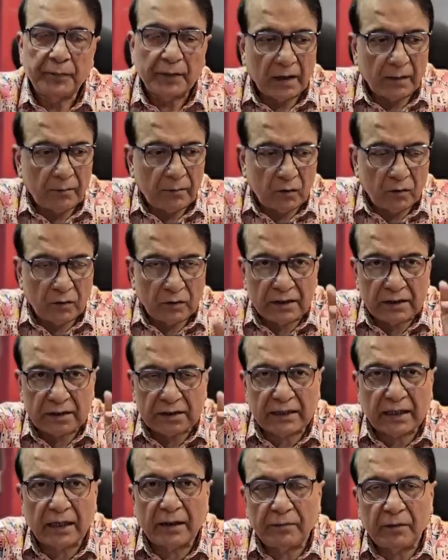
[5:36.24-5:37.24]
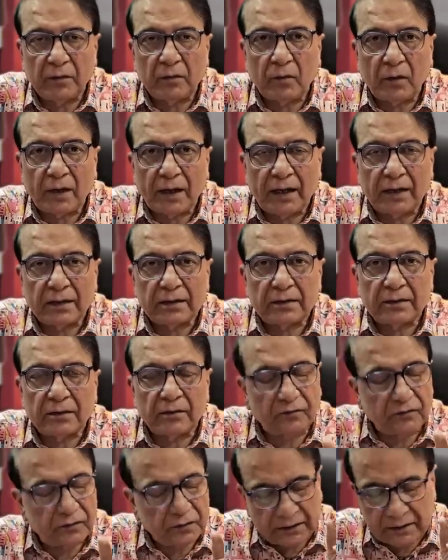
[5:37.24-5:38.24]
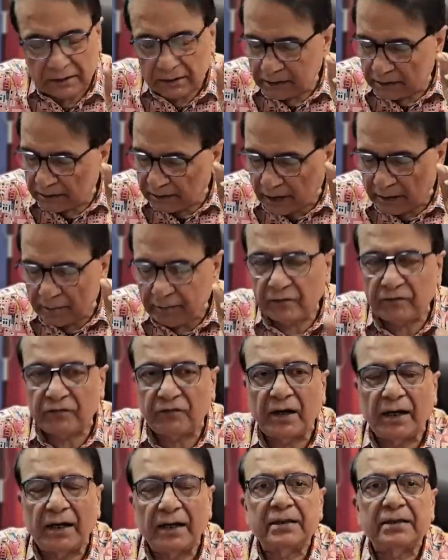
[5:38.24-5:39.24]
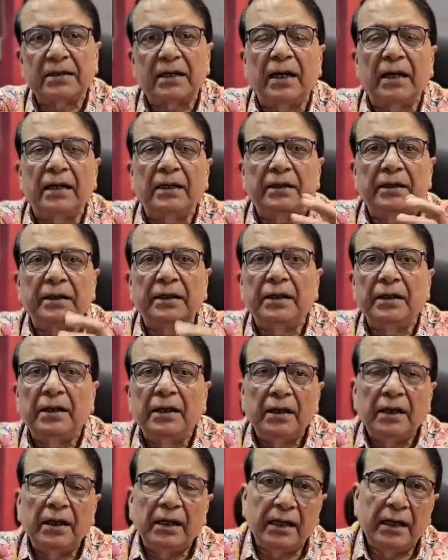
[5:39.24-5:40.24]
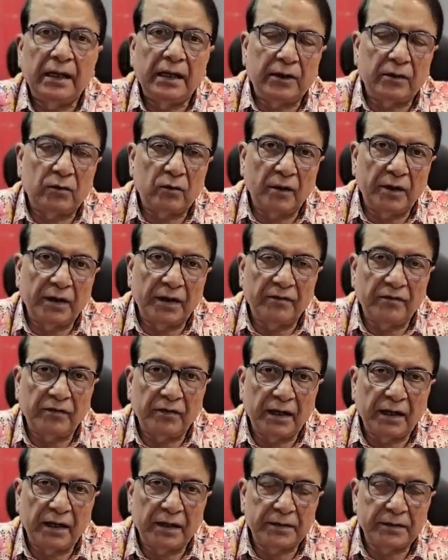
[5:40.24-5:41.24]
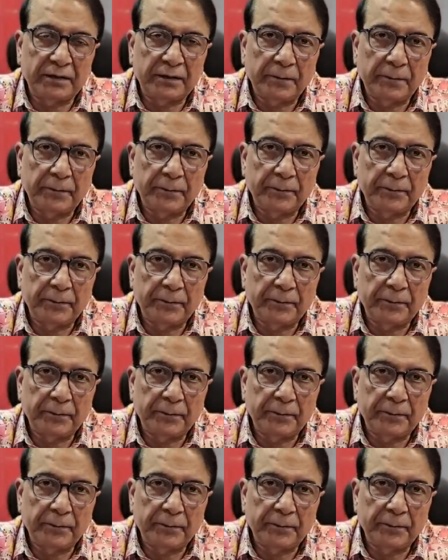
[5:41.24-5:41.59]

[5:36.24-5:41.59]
about the cyber wires cyber fires and the electronic fires.